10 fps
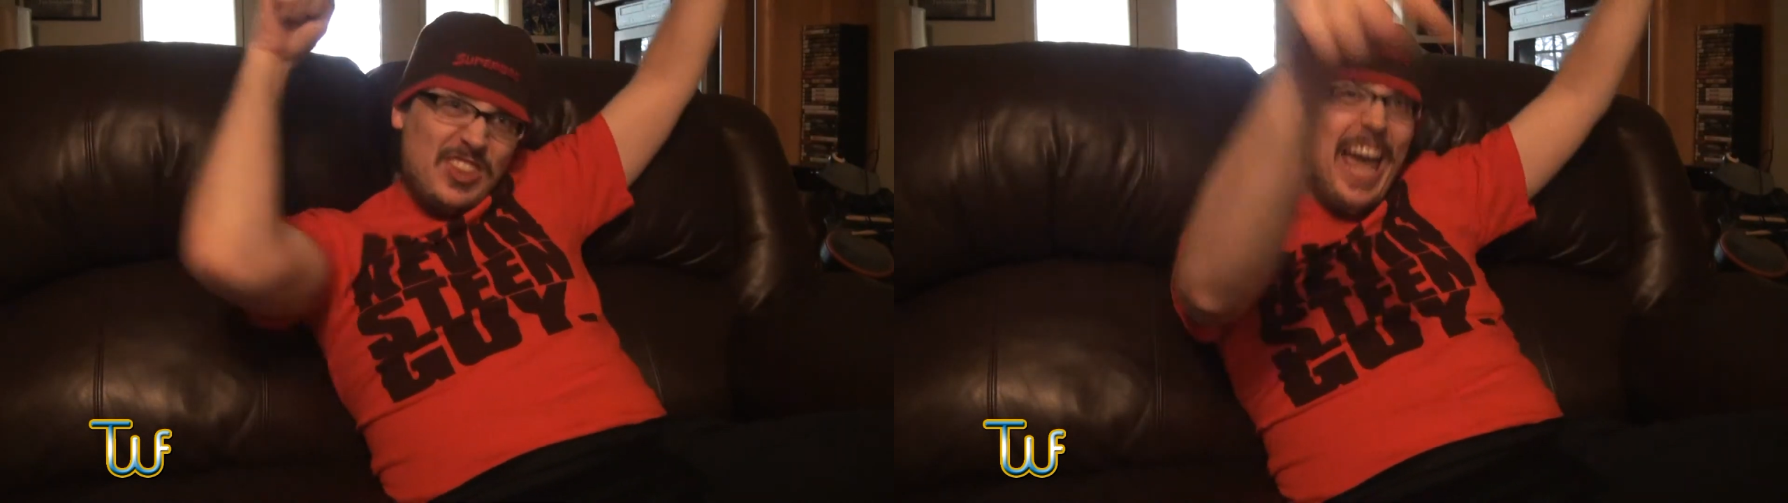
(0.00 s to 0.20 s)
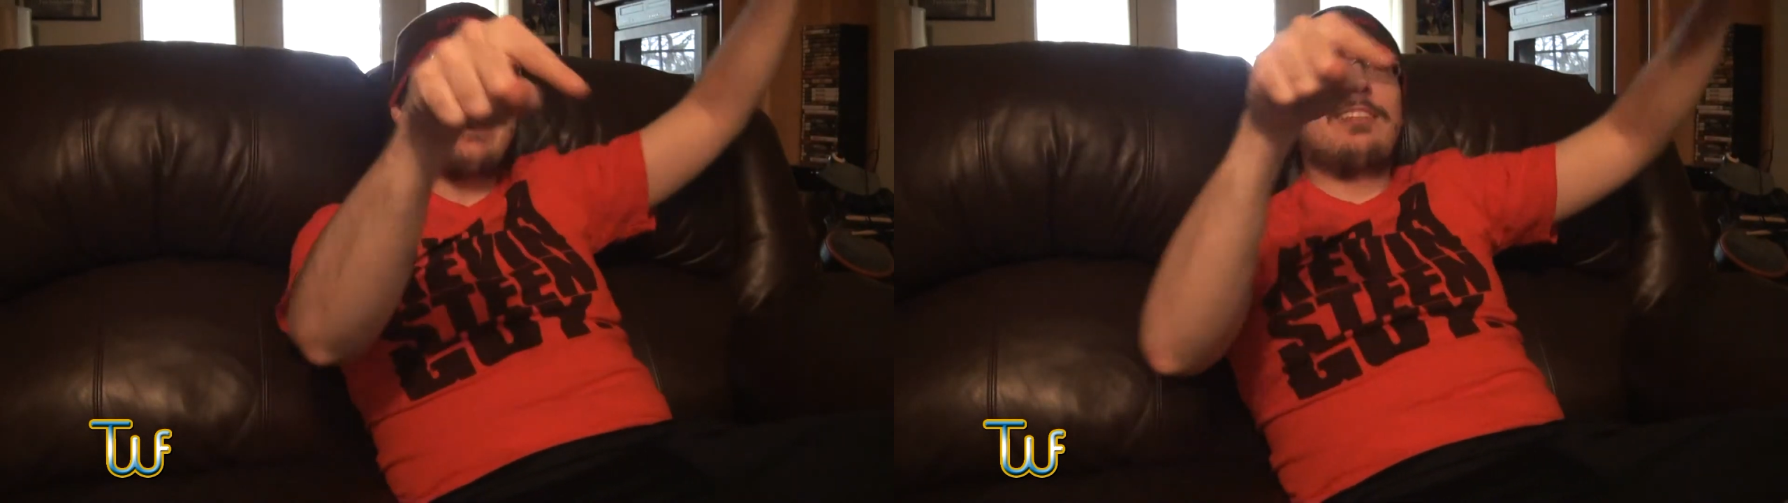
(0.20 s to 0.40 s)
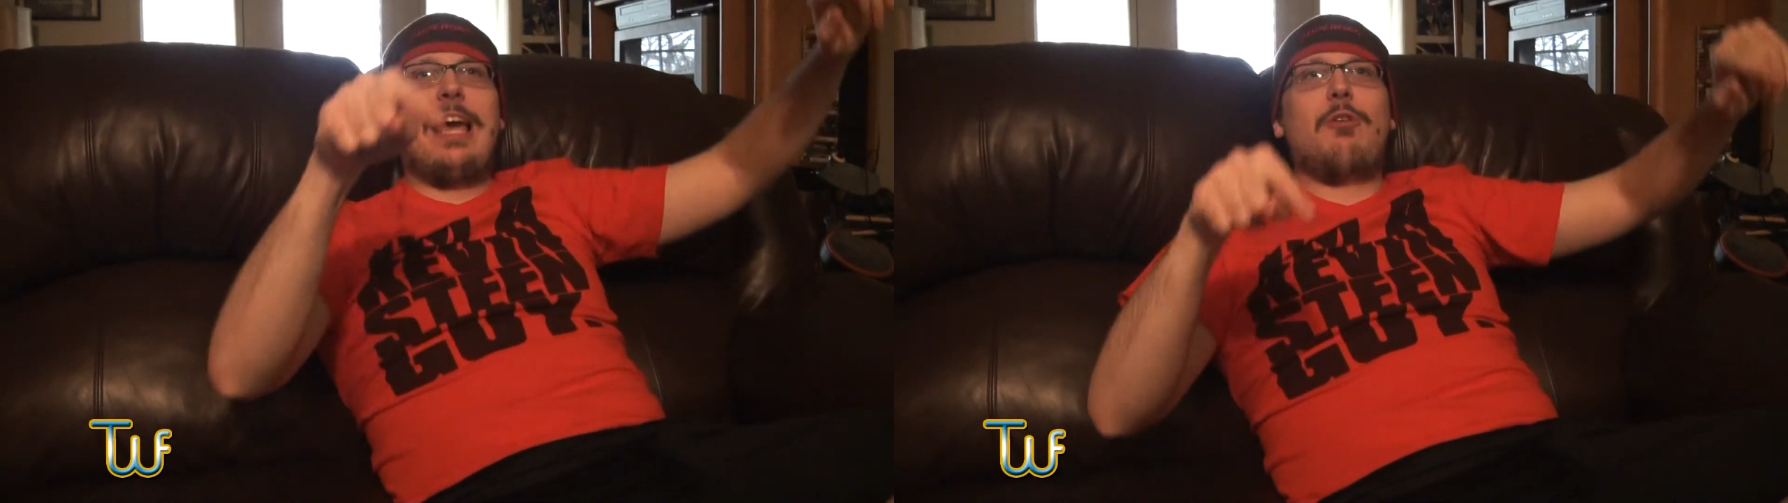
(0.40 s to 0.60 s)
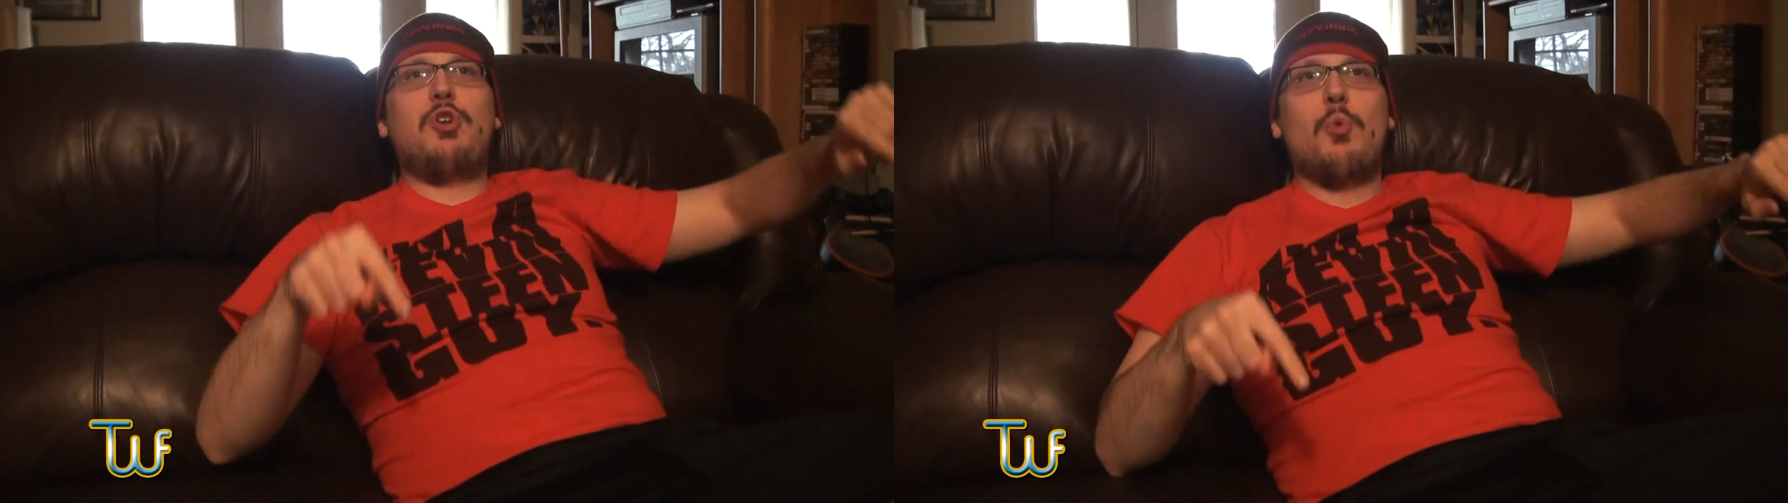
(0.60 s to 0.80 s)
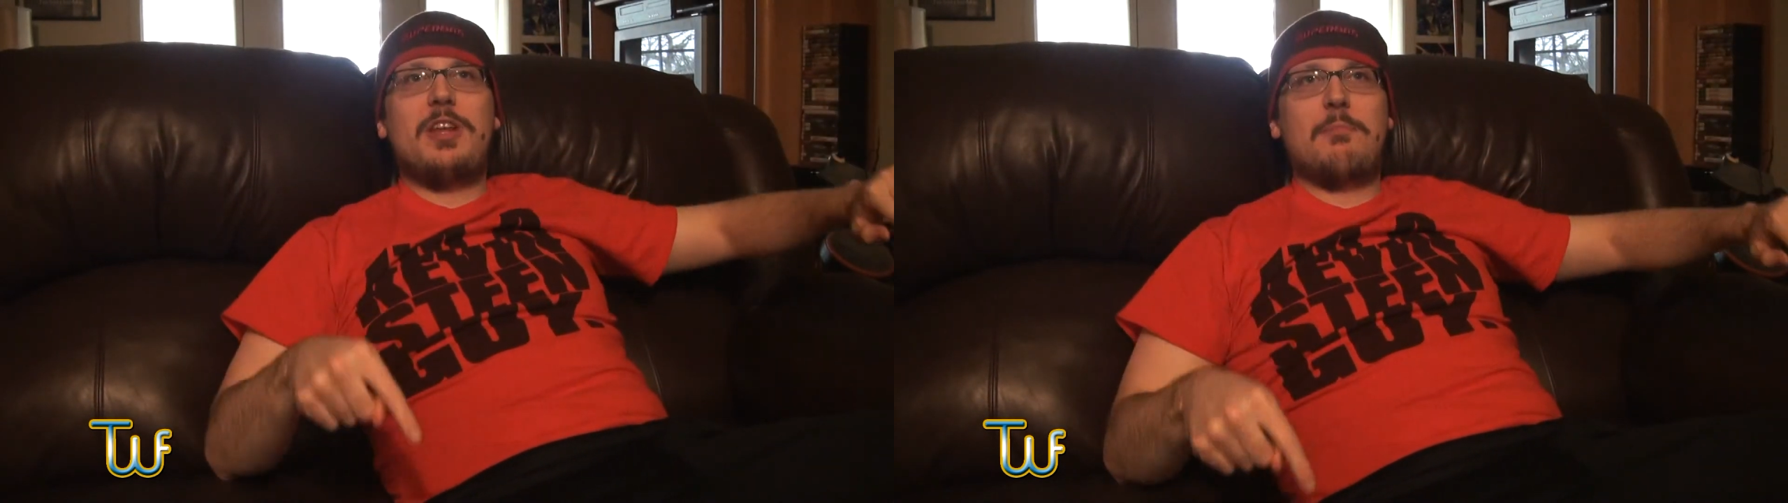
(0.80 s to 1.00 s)
That is how
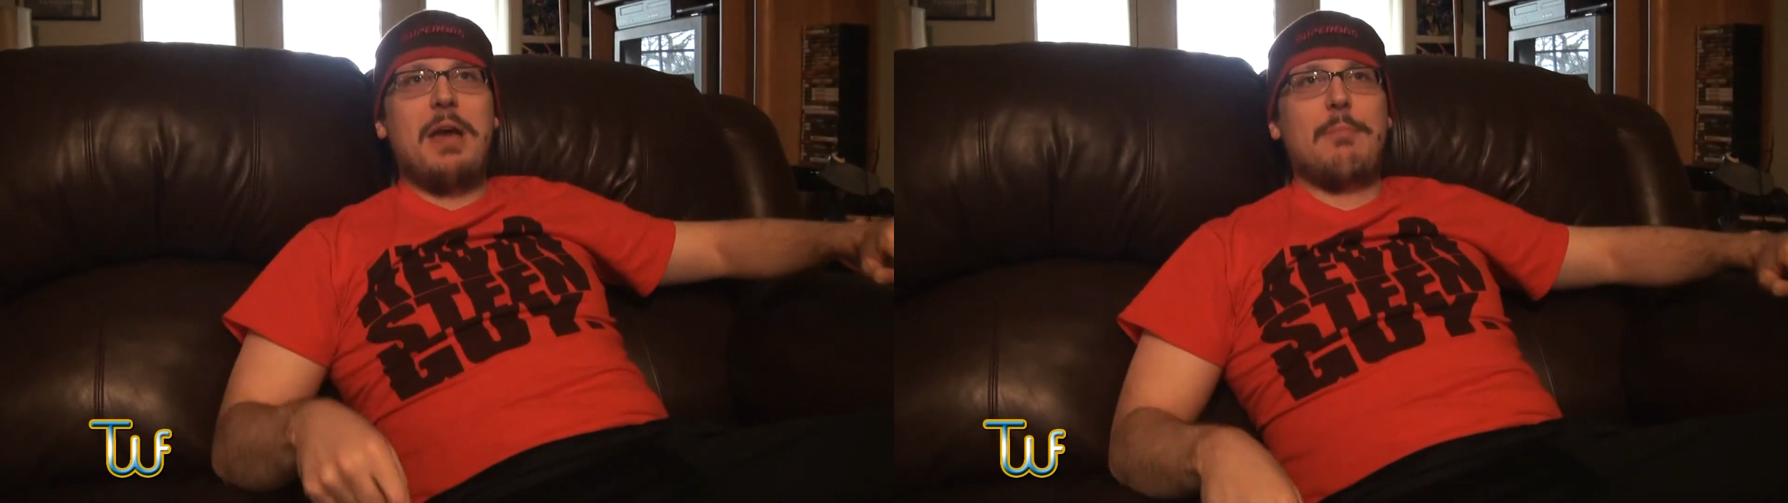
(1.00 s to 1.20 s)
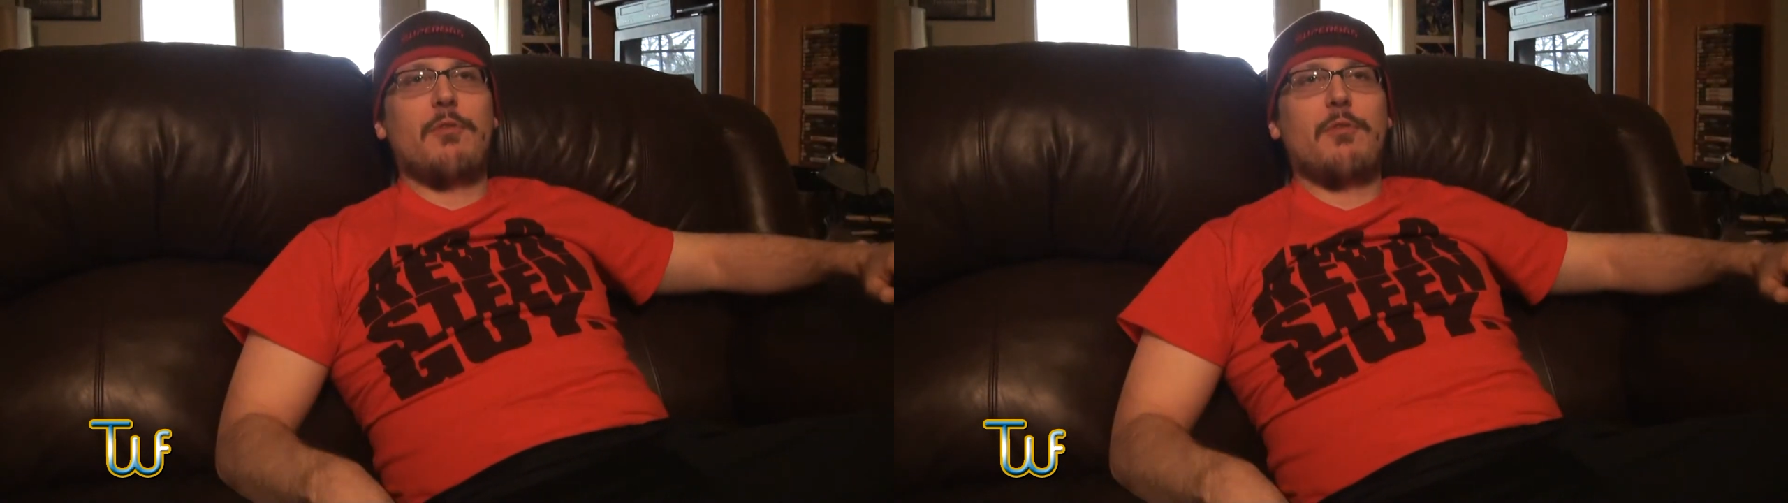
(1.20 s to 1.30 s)
you win a pay